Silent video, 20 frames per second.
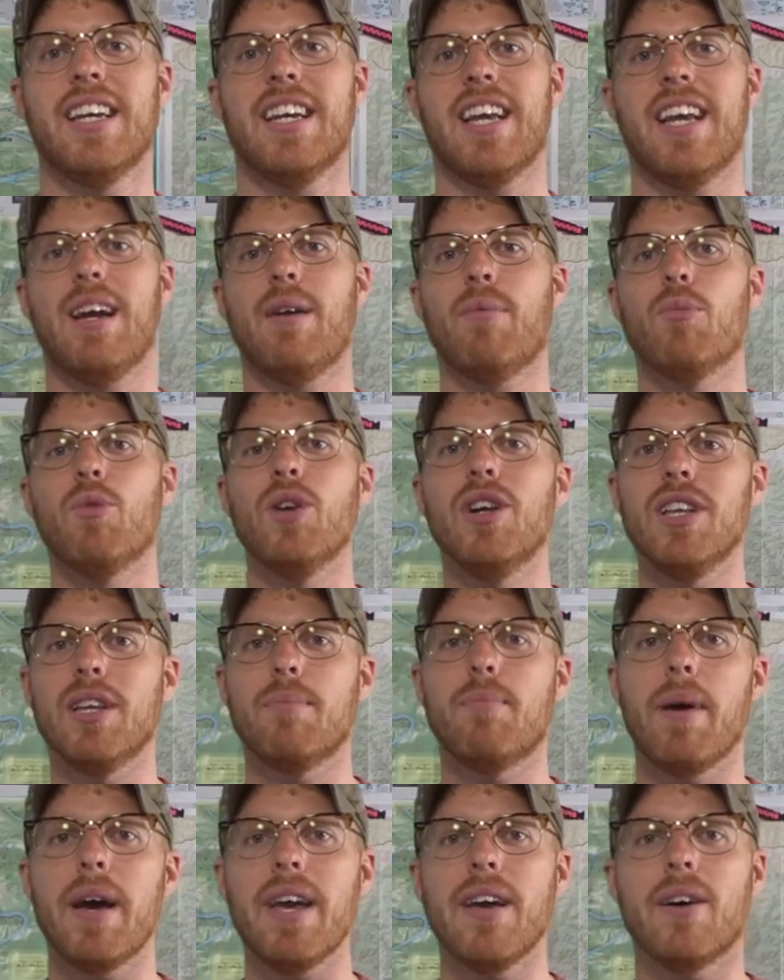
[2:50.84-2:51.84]
Okay, I'm really
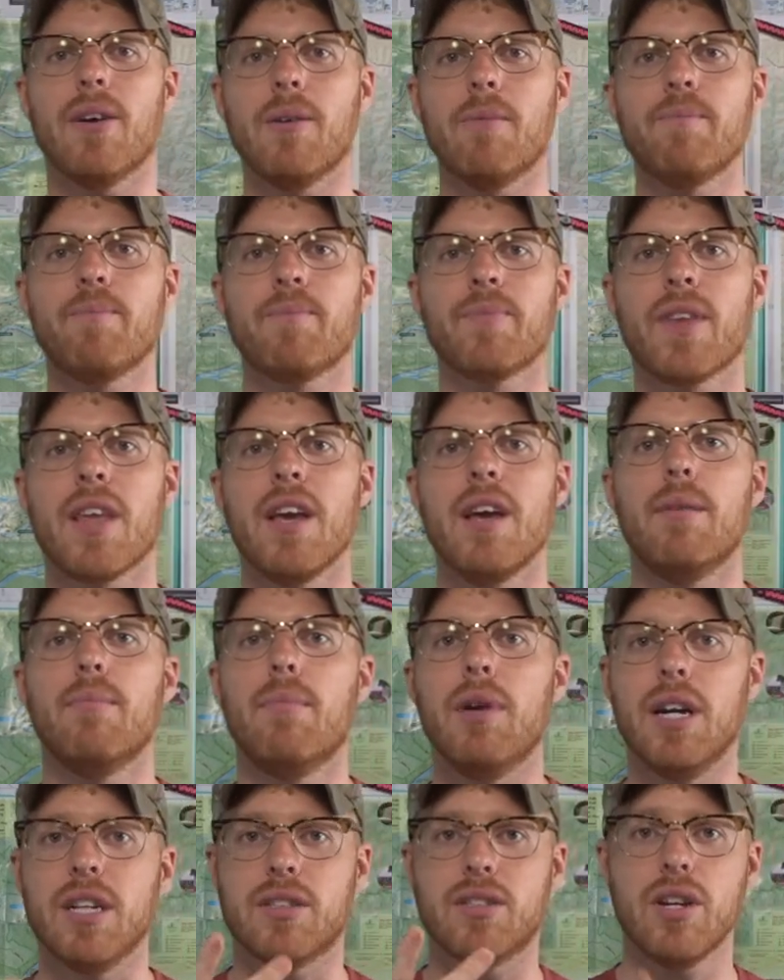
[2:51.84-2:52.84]
pale.
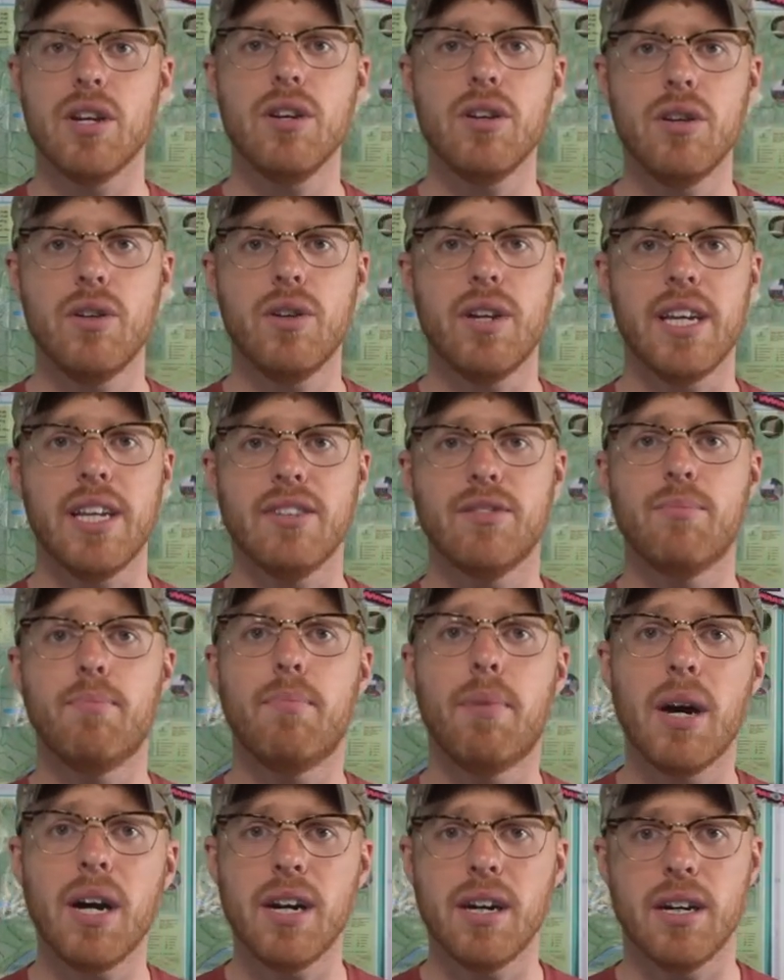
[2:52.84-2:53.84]
But two is
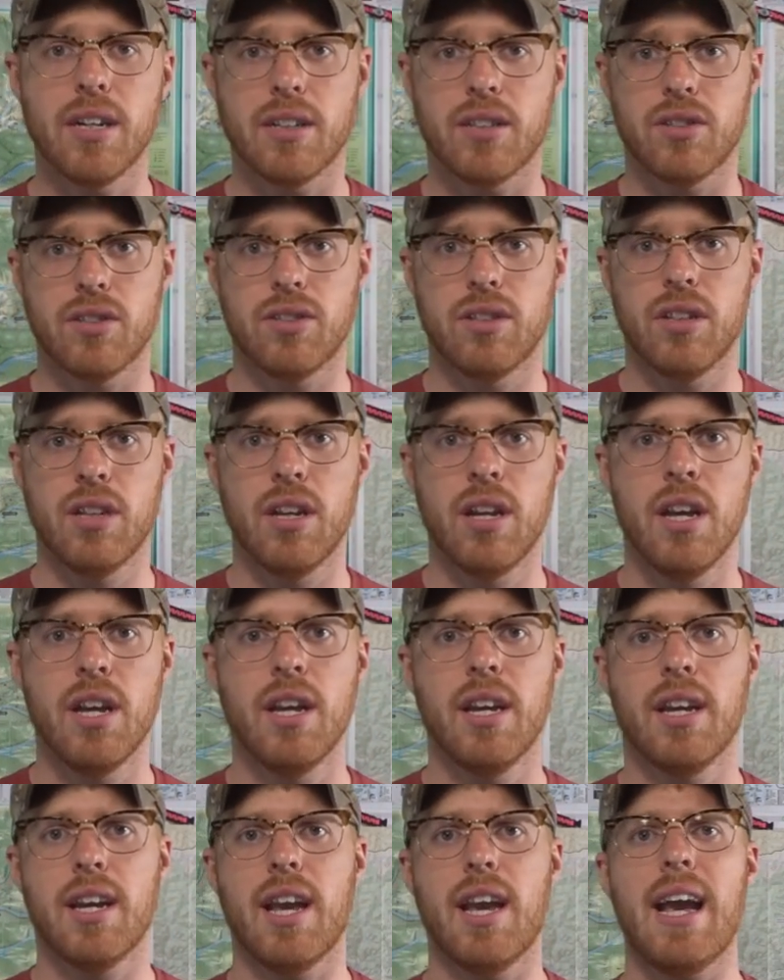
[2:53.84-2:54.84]
bugs.
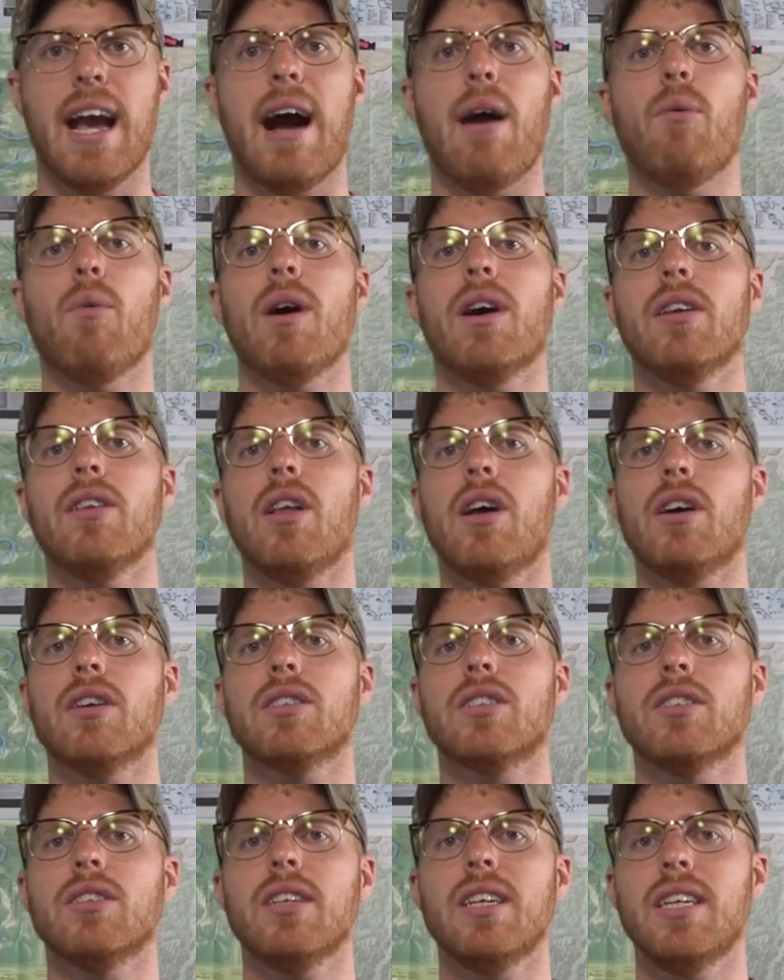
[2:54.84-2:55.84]
Okay, I wear
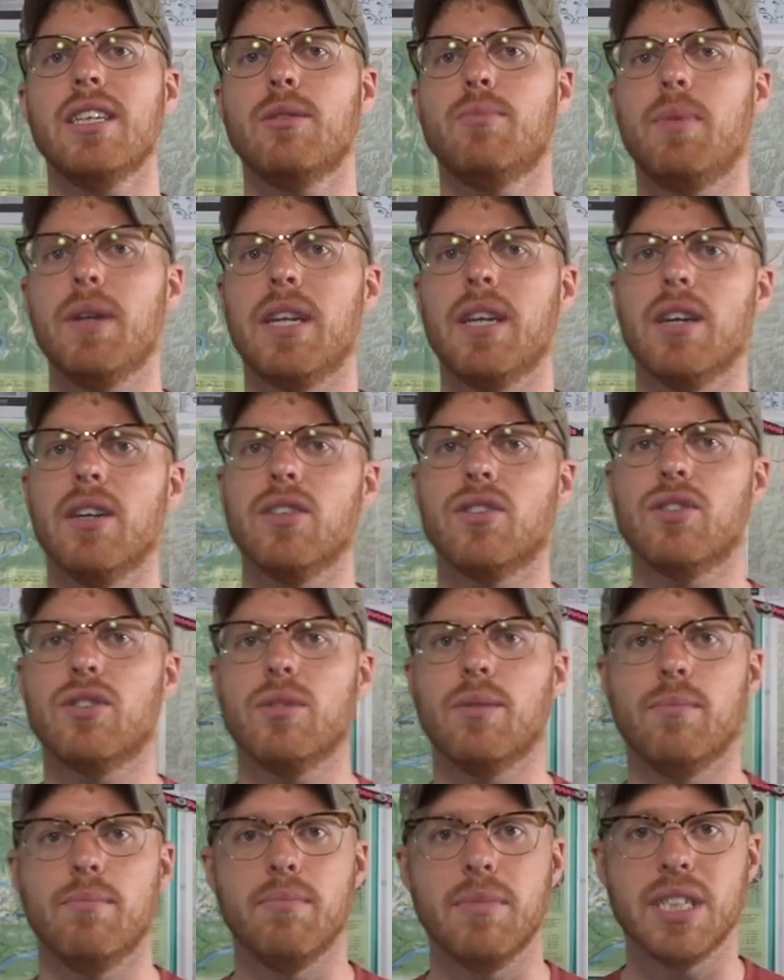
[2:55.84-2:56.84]
long sleeves
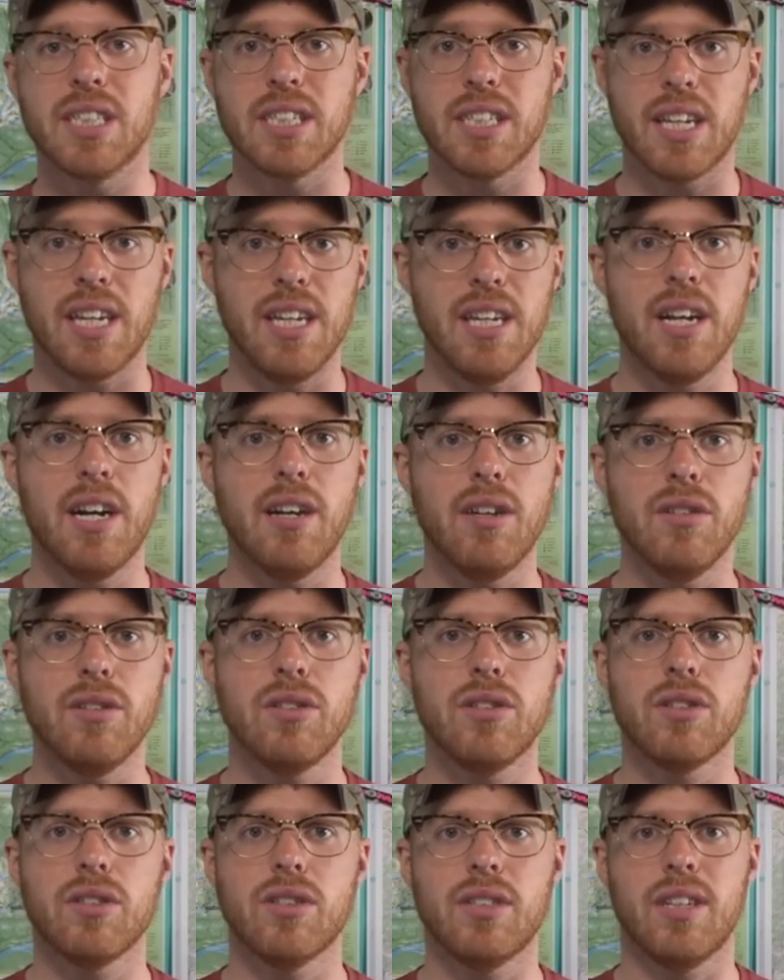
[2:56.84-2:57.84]
because
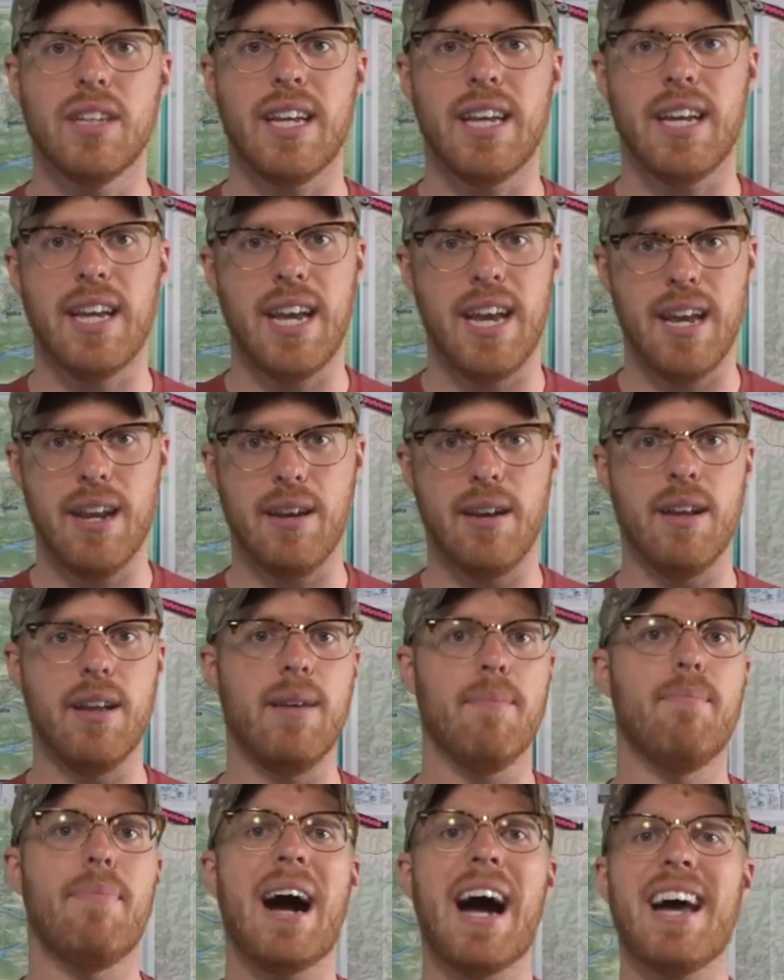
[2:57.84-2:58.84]
mosquitoes and
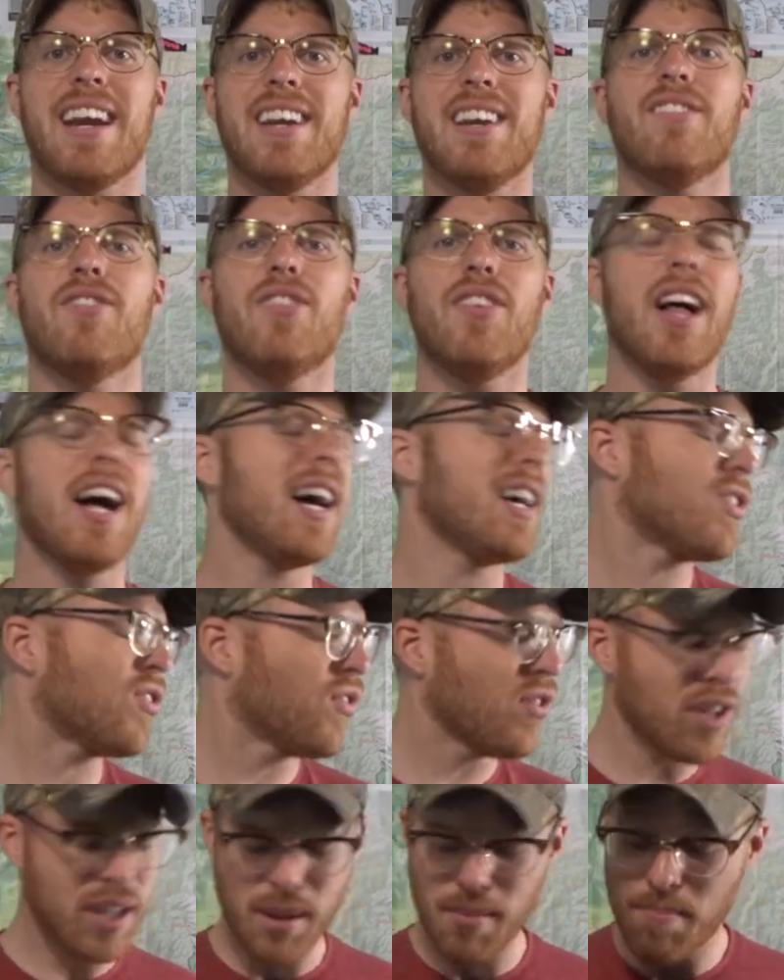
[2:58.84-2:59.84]
biting flies,
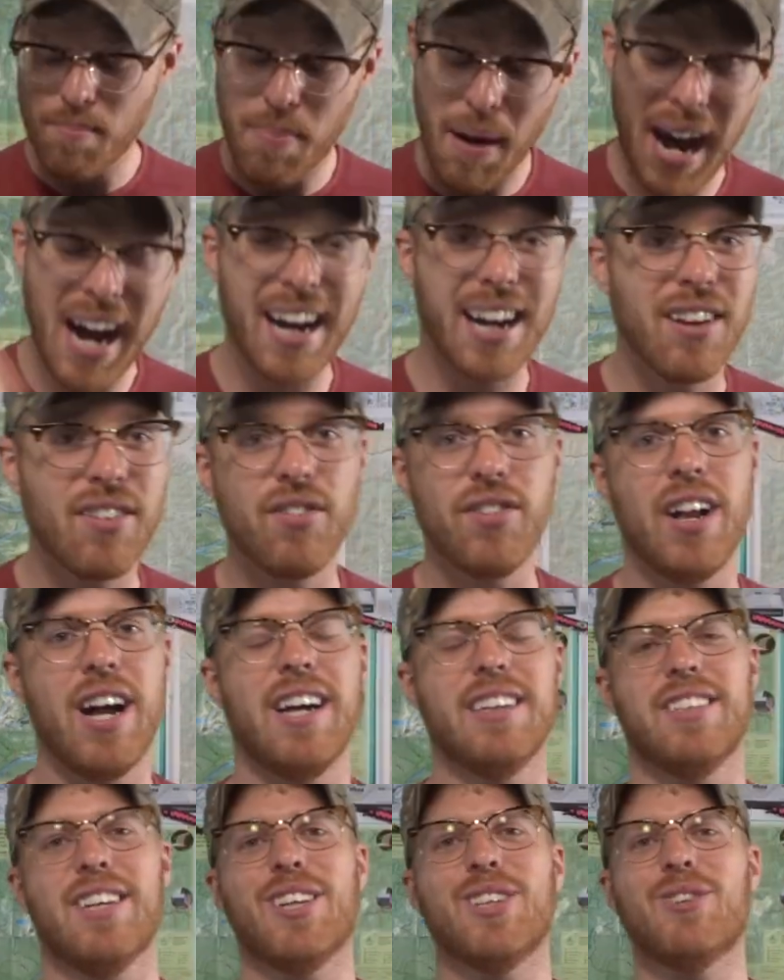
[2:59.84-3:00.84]
freaking biting
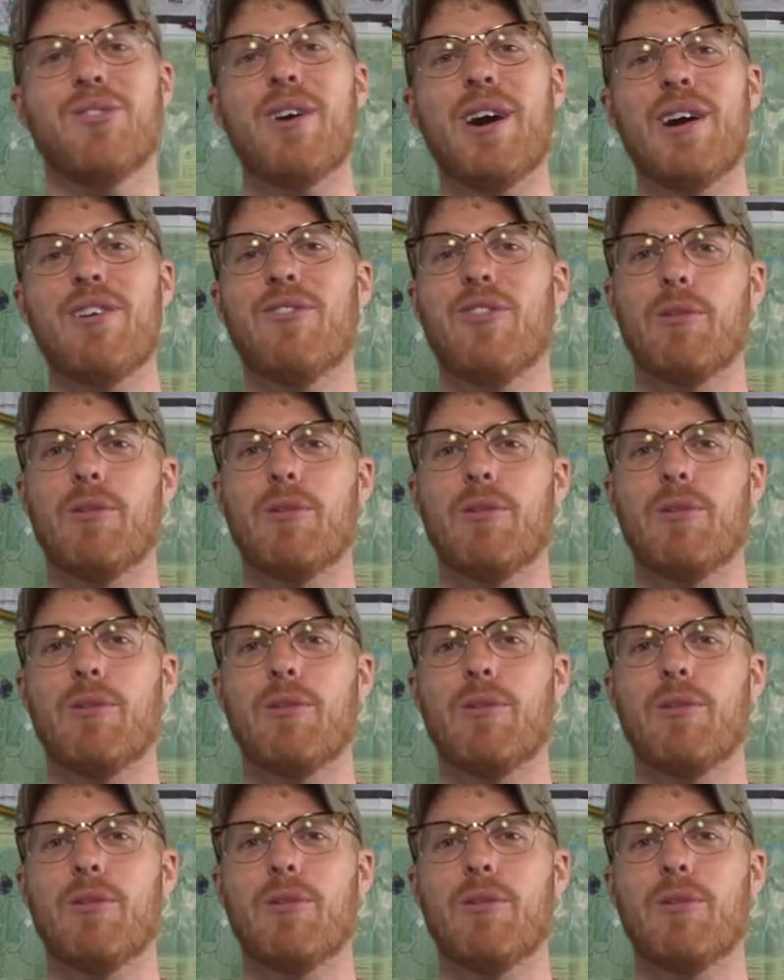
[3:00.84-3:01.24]
flies, I swear,